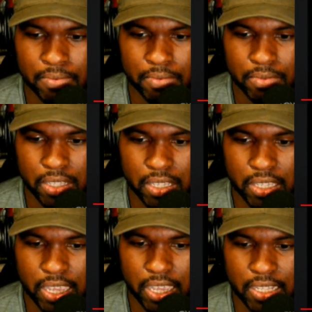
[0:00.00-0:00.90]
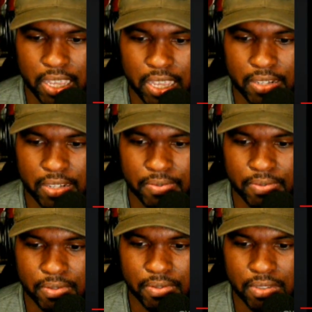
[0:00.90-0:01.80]
Look at that.
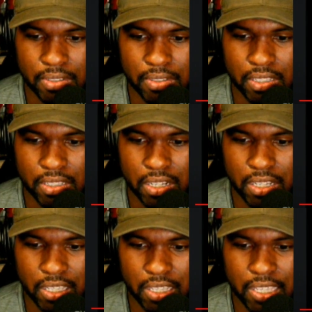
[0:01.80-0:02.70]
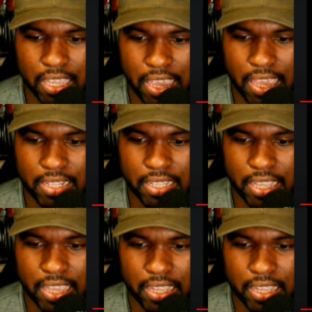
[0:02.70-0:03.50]
Look at that.